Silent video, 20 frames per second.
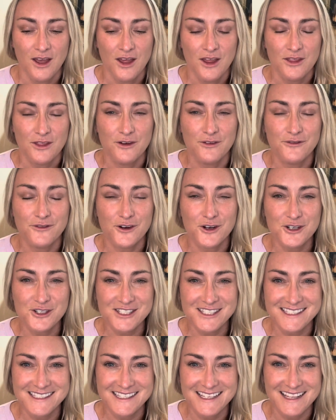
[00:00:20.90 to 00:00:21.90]
the
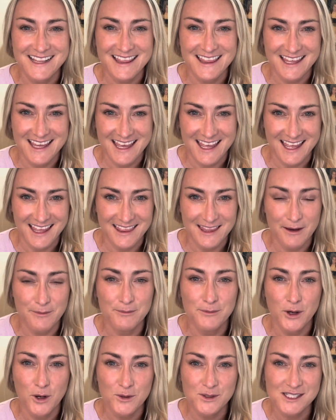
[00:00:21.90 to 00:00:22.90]
first thing that
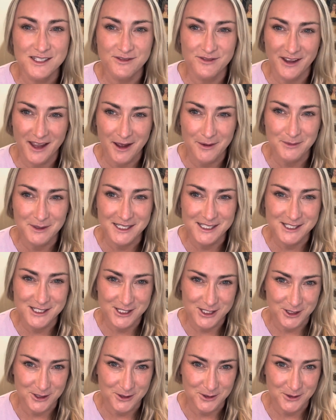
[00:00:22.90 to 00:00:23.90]
most families
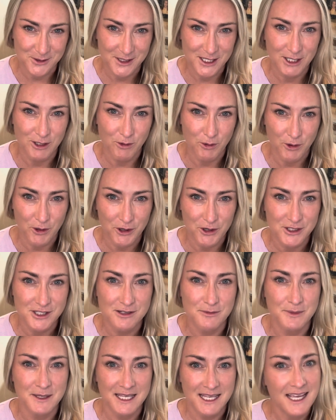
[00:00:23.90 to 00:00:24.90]
do in order to
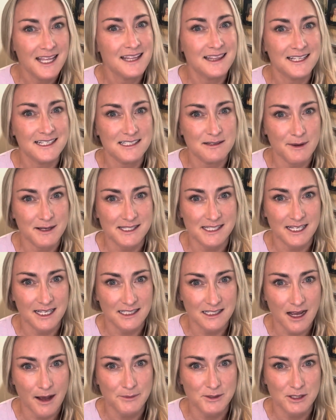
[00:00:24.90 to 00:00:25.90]
begin the domestic
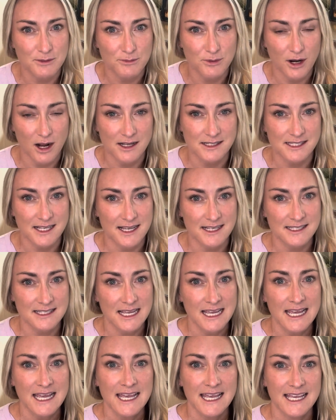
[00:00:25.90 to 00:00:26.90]
adoption process
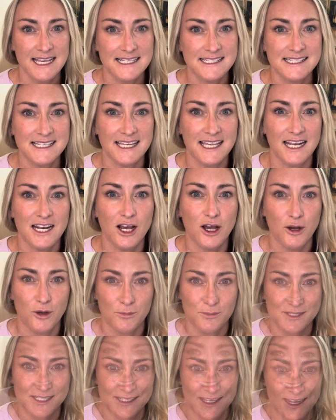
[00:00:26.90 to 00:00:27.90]
is to get a
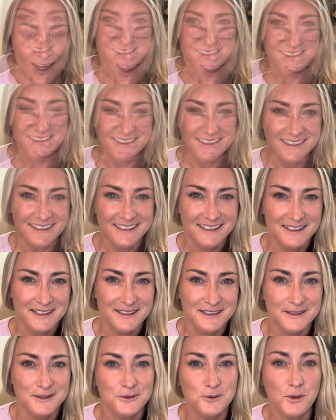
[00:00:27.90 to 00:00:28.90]
home study.
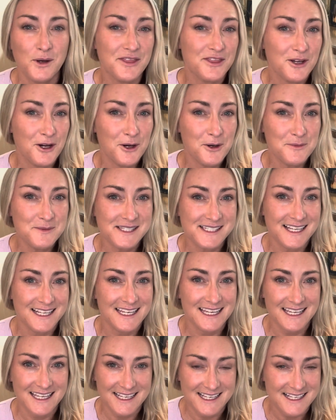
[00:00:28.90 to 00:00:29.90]
What the home
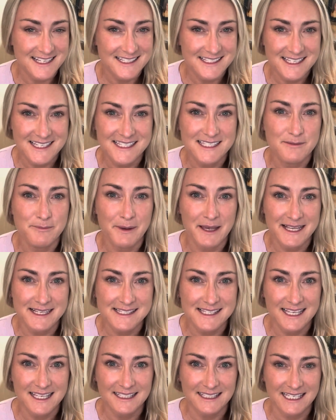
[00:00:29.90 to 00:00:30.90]
study is
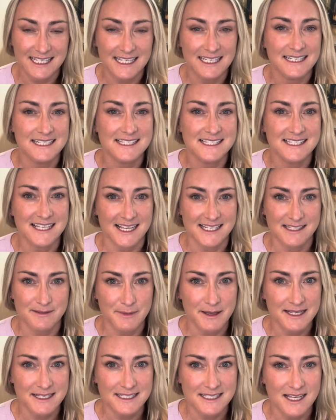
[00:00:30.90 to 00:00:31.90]
basically an
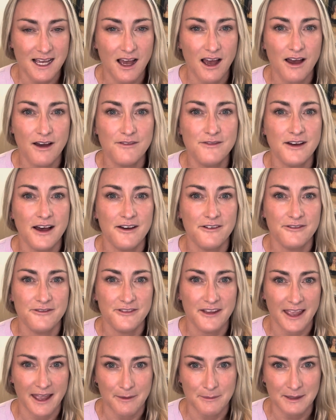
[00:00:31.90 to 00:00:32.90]
assessment of a
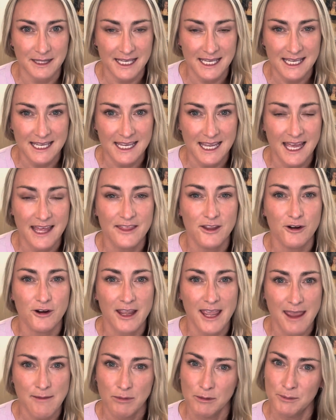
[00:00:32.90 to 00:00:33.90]
family and their
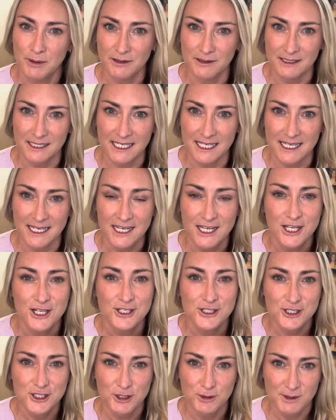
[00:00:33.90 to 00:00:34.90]
capability
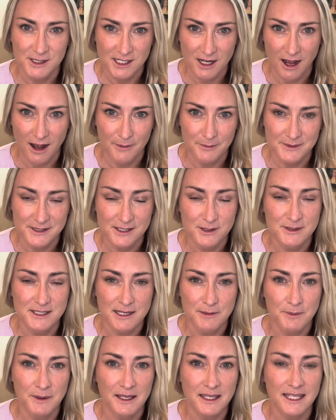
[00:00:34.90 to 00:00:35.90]
to adopt. So
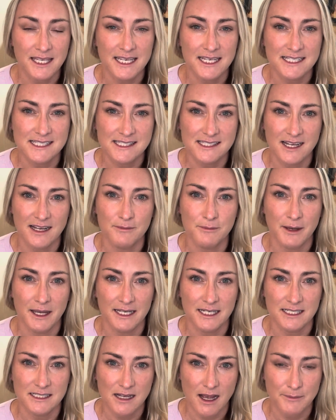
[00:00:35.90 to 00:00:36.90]
typically it is done by
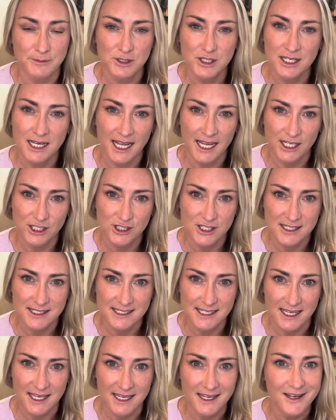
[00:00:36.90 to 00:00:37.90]
an adoption
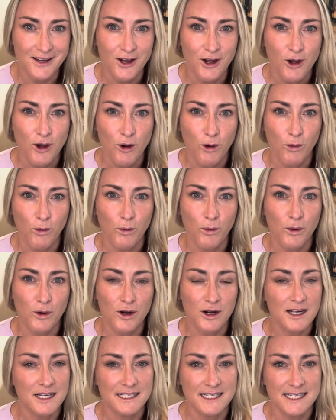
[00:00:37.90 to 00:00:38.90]
agency
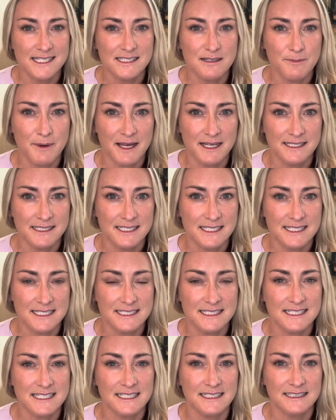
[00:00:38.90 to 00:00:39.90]
or an
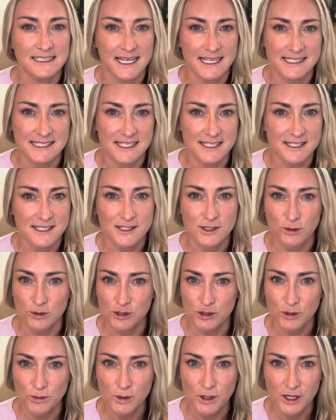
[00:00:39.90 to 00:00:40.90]
independent licensed
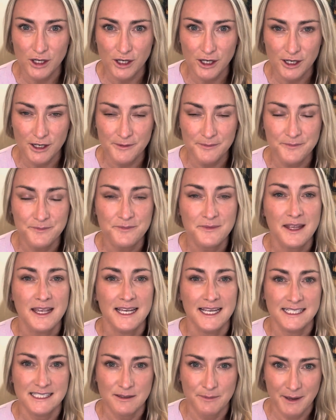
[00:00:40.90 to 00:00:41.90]
social worker.
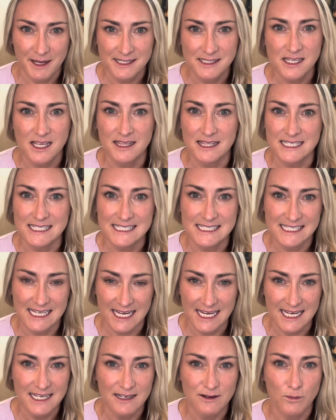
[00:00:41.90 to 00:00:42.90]
It depends on the
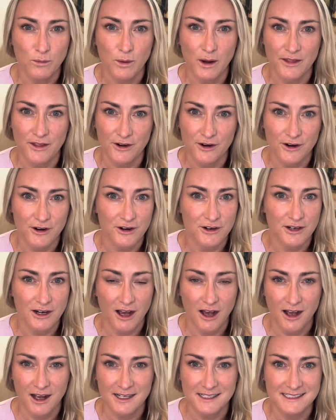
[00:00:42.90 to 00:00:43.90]
state whether or
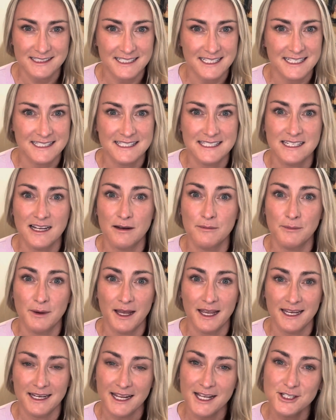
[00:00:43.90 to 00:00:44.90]
not it's done by
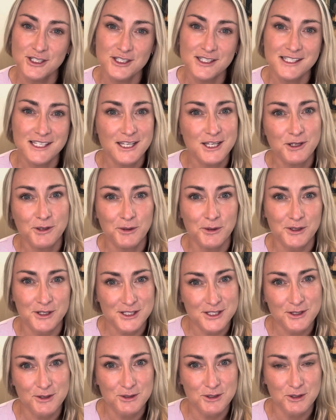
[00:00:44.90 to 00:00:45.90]
an agency or a
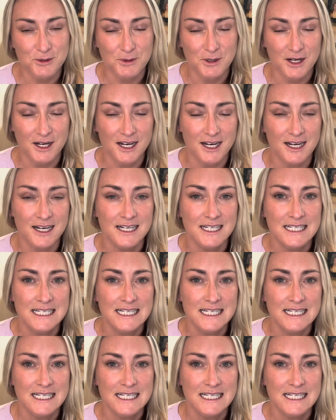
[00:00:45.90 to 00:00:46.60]
social worker.